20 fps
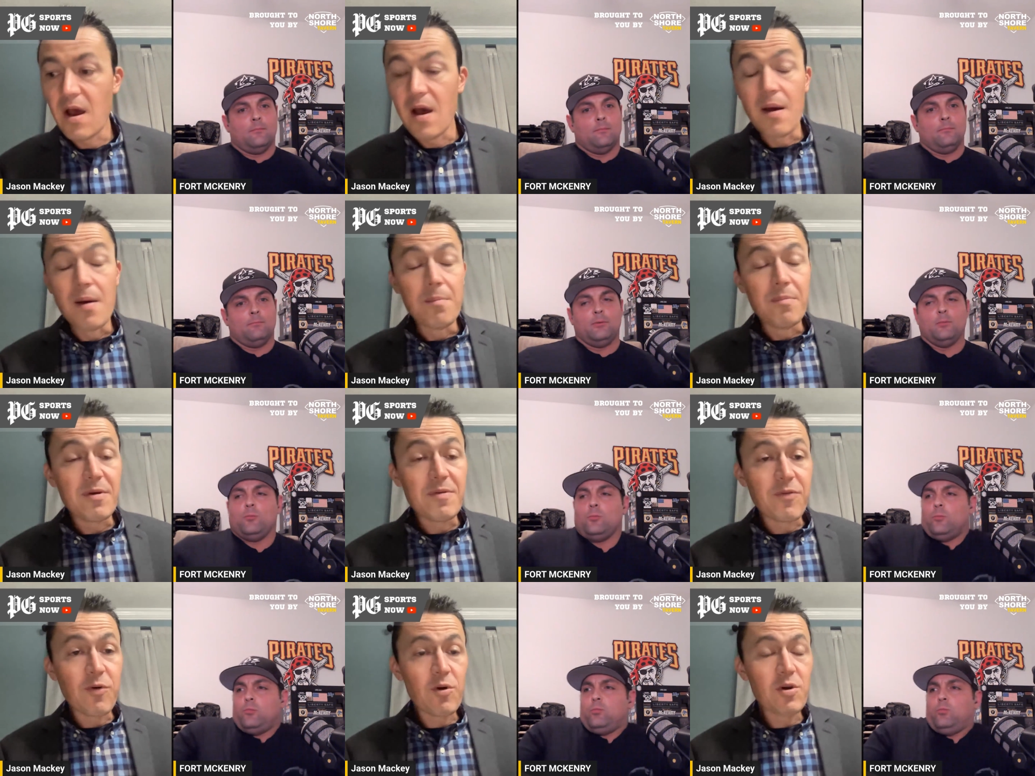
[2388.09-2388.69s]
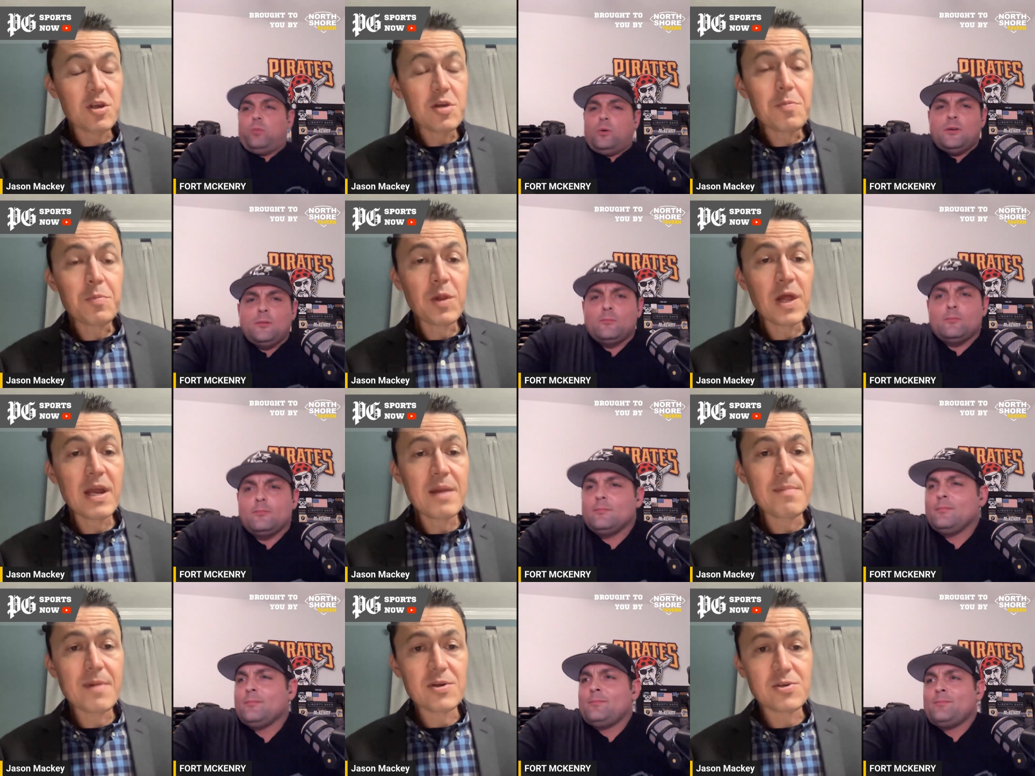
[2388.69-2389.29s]
Speaker 1: But Fort, you
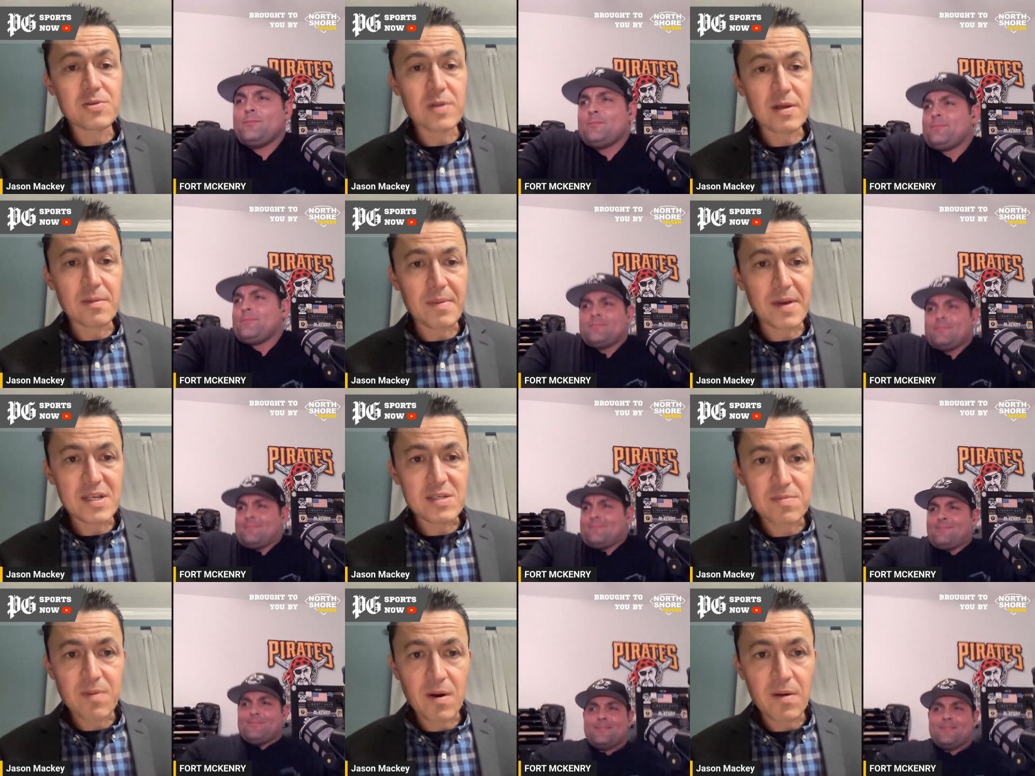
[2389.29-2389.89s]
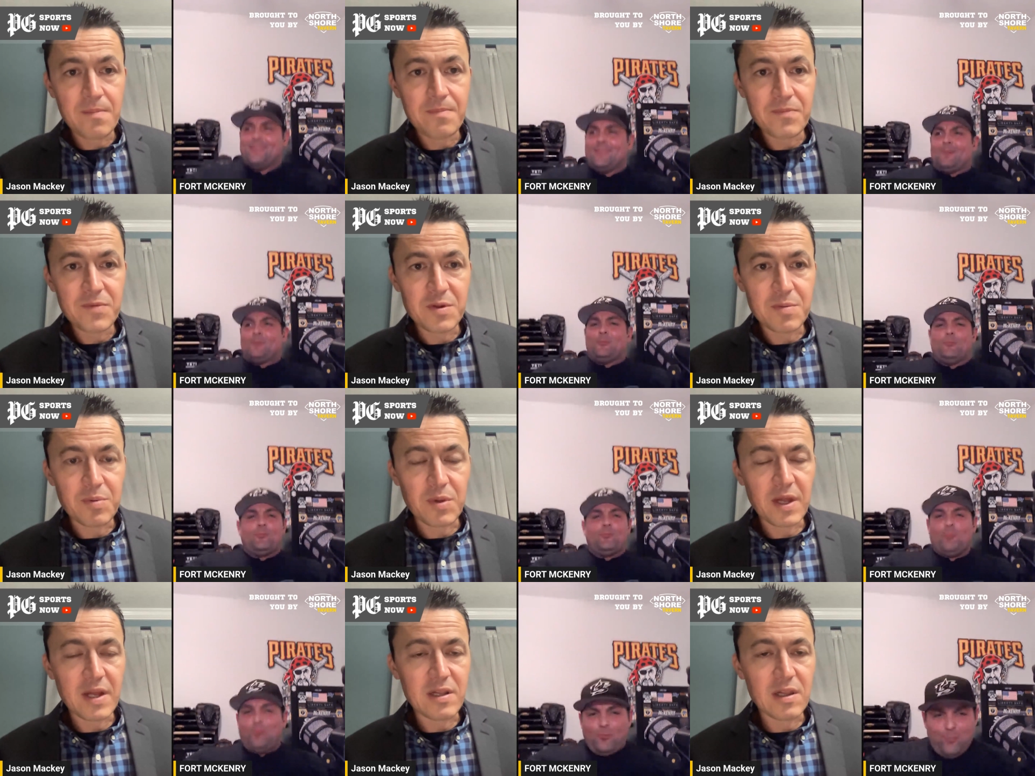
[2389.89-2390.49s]
played Major League Baseball. You
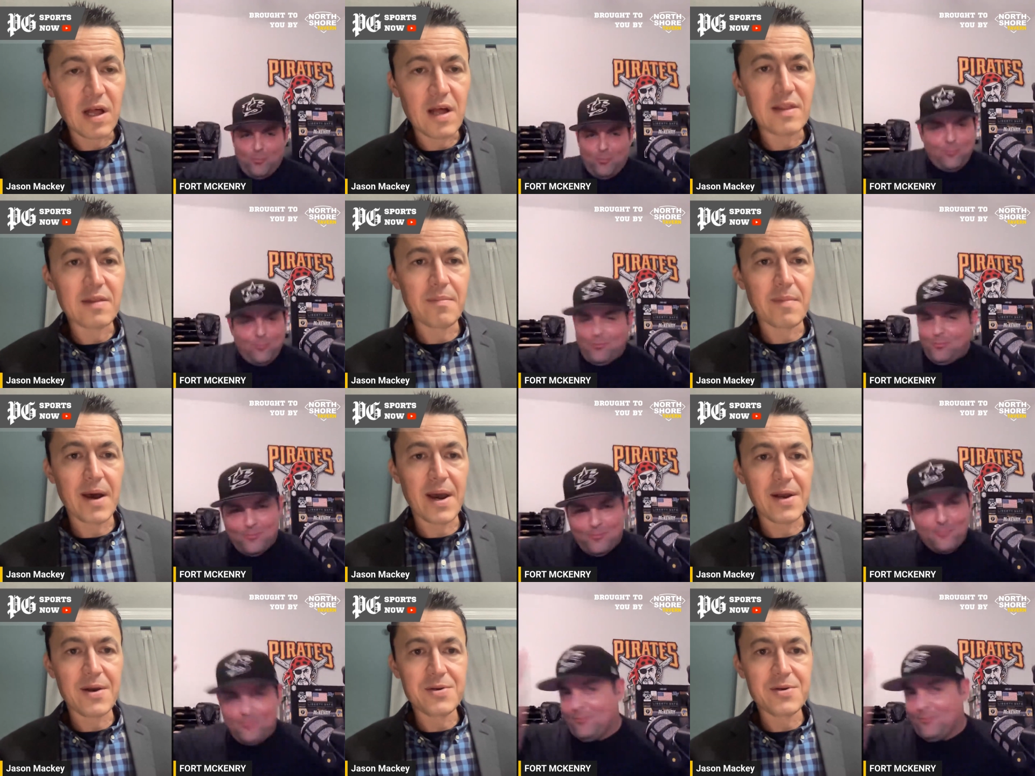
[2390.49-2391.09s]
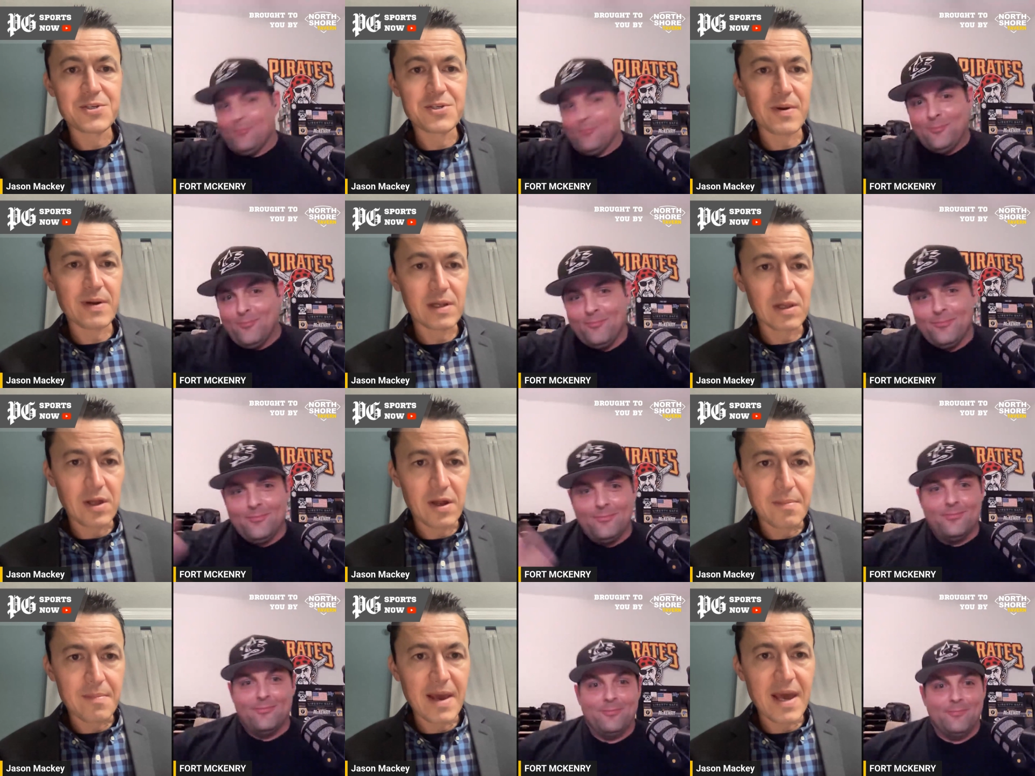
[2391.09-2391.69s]
played a lot in the minors. You had a
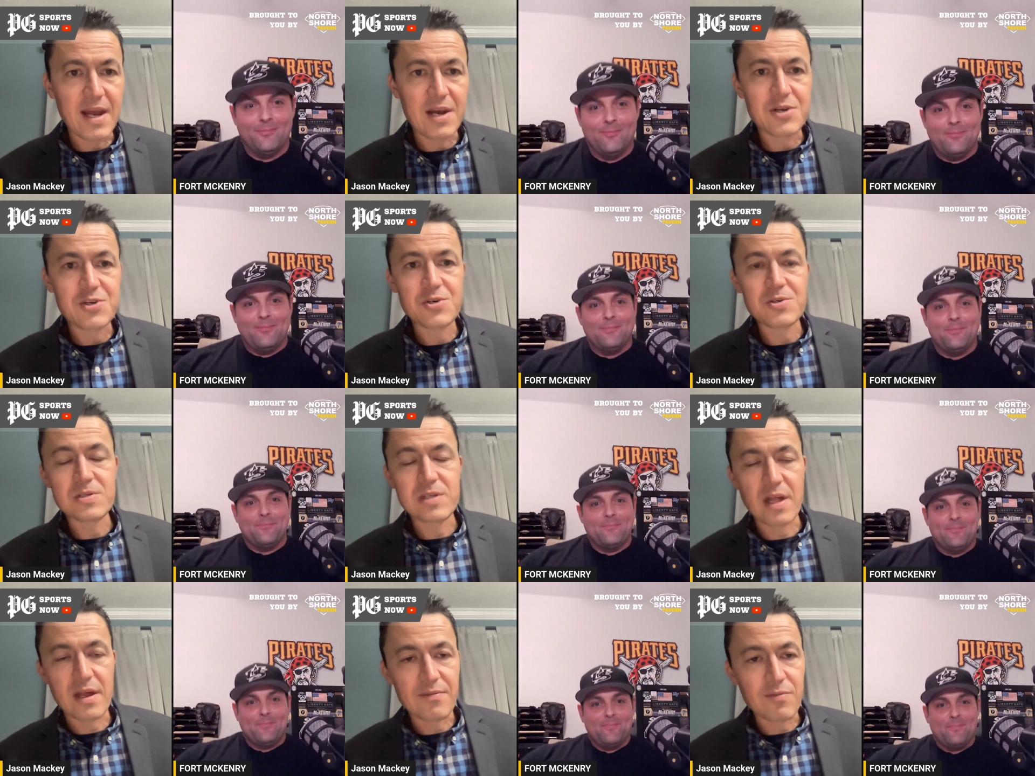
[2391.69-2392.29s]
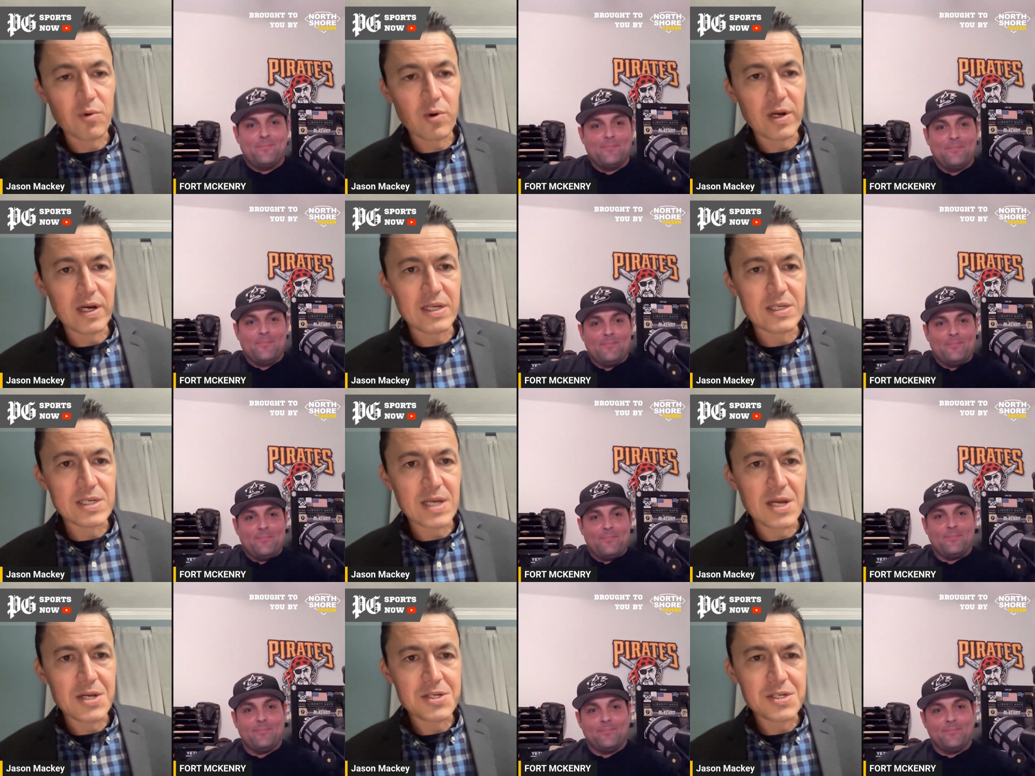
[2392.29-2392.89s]
lot of managers, a lot of
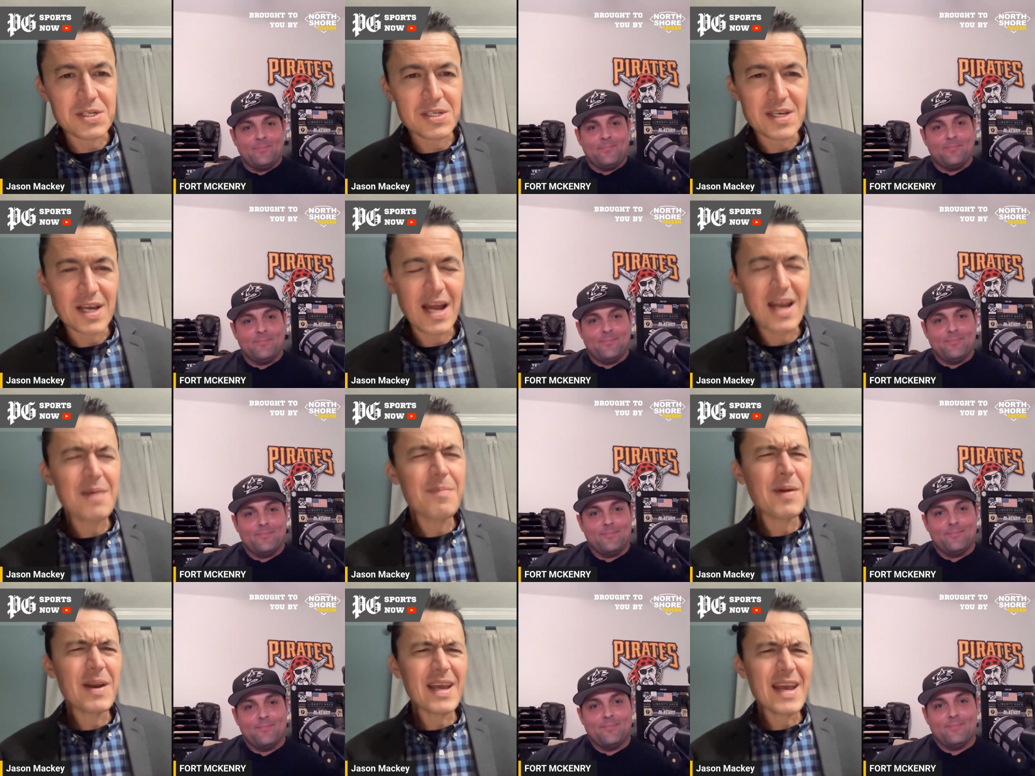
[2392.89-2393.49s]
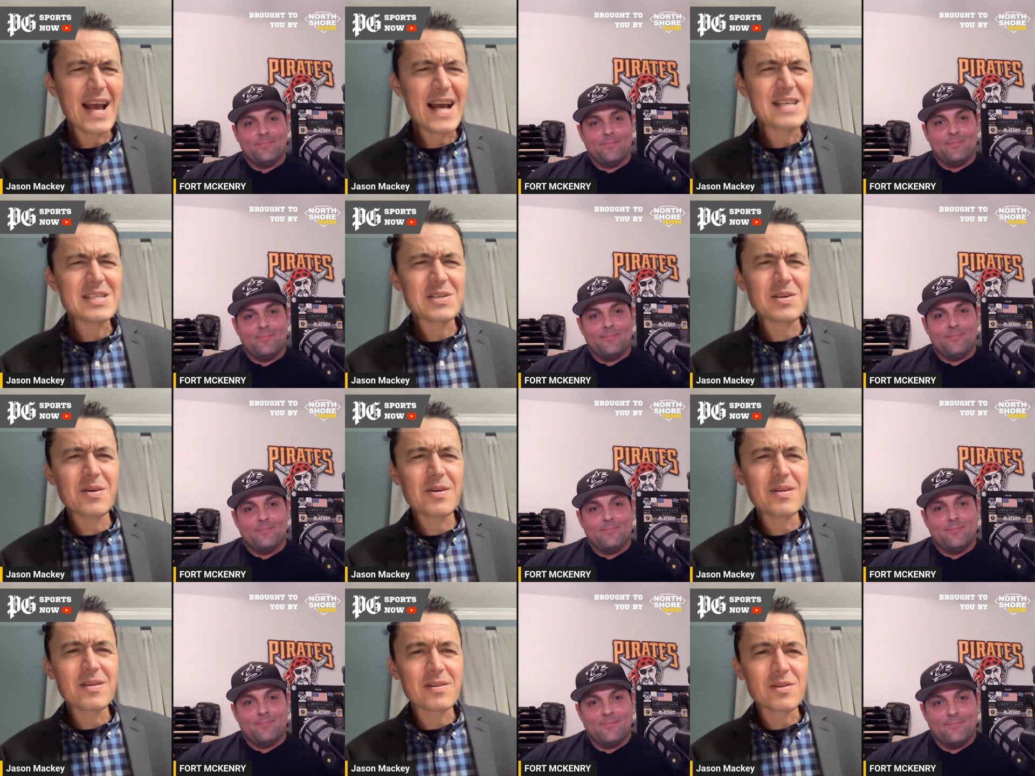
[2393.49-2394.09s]
organizations. Anybody ask
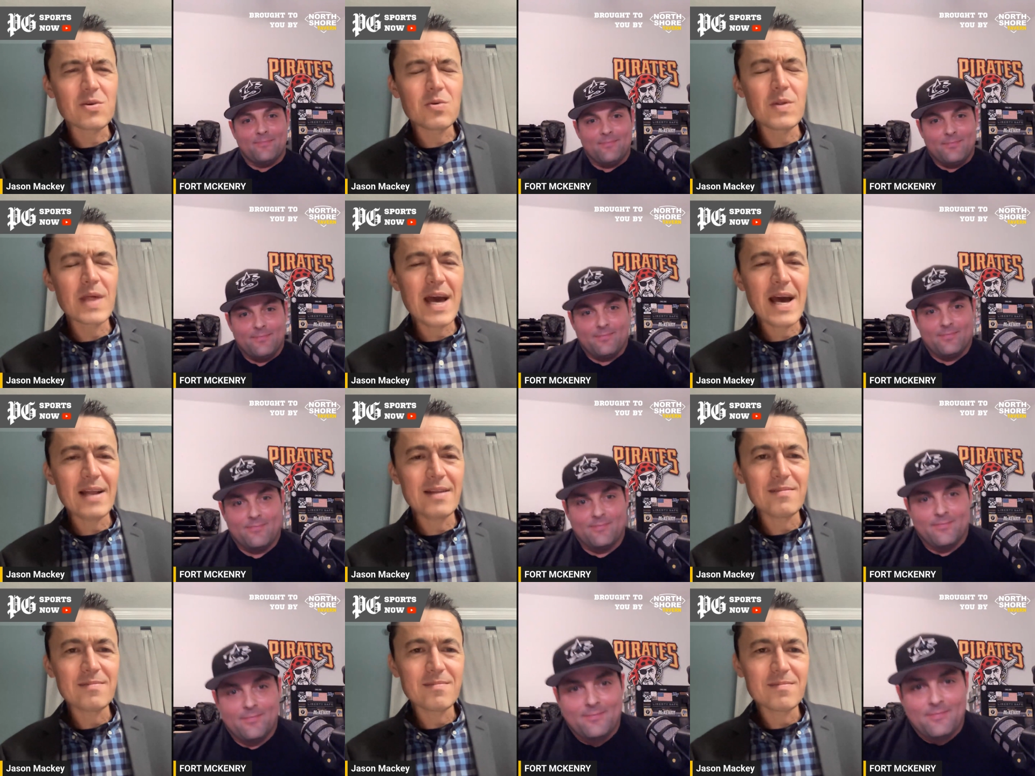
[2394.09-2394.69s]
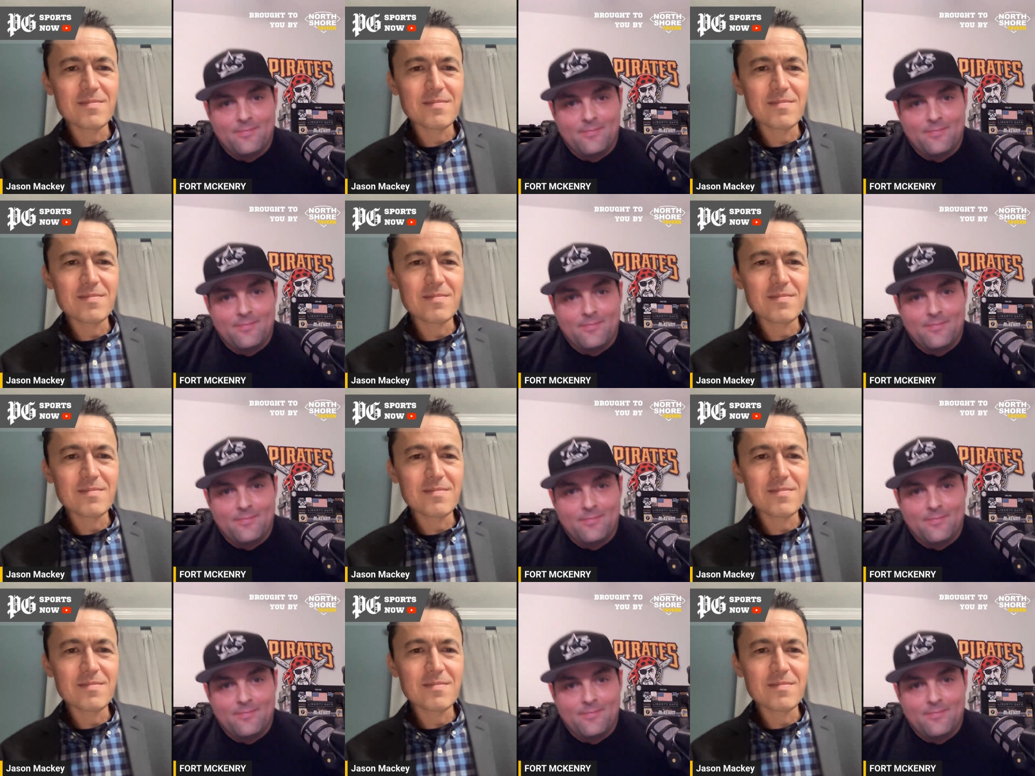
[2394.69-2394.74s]
you to do that?